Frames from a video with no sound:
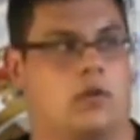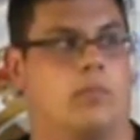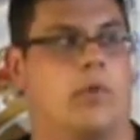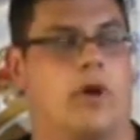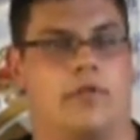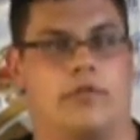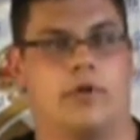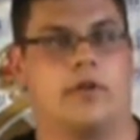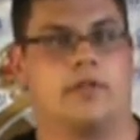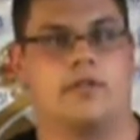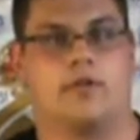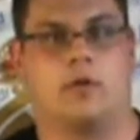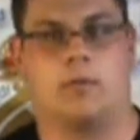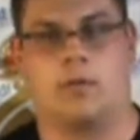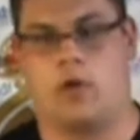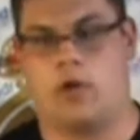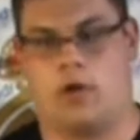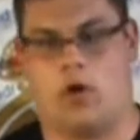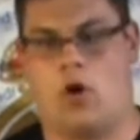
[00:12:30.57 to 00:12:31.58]
My friends
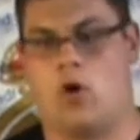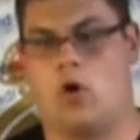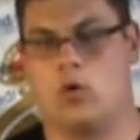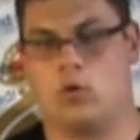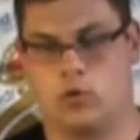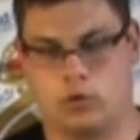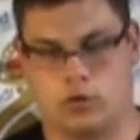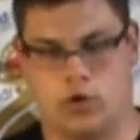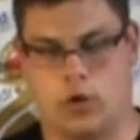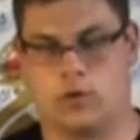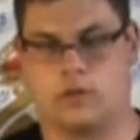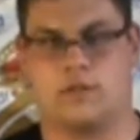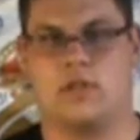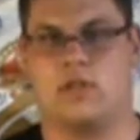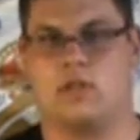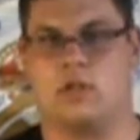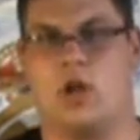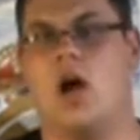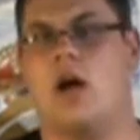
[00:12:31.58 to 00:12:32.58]
told me, like, oh, go
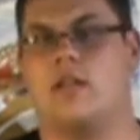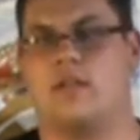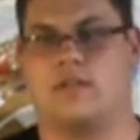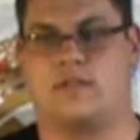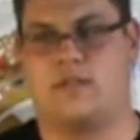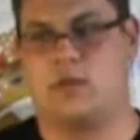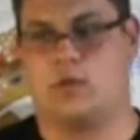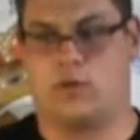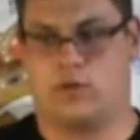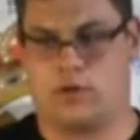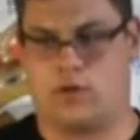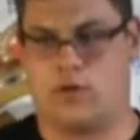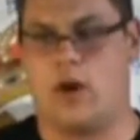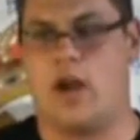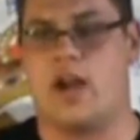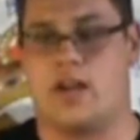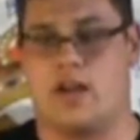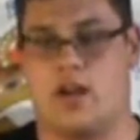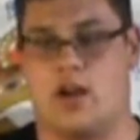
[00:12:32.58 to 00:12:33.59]
see Lawless. He was
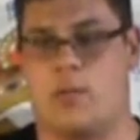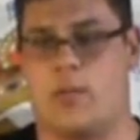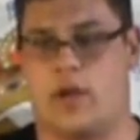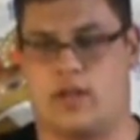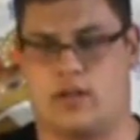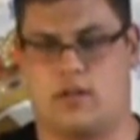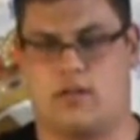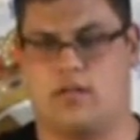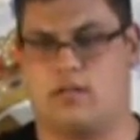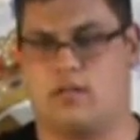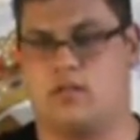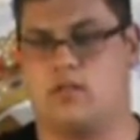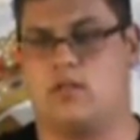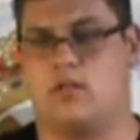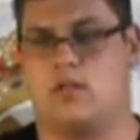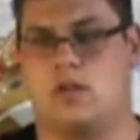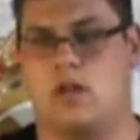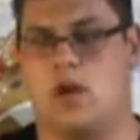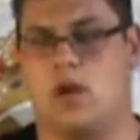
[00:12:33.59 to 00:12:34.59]
great in it. I'm like,
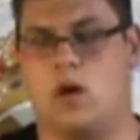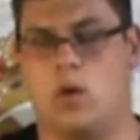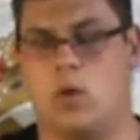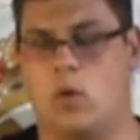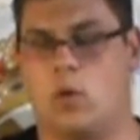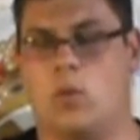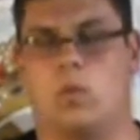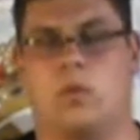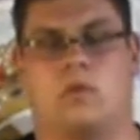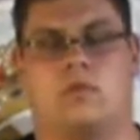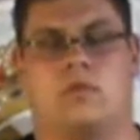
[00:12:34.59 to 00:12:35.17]
no.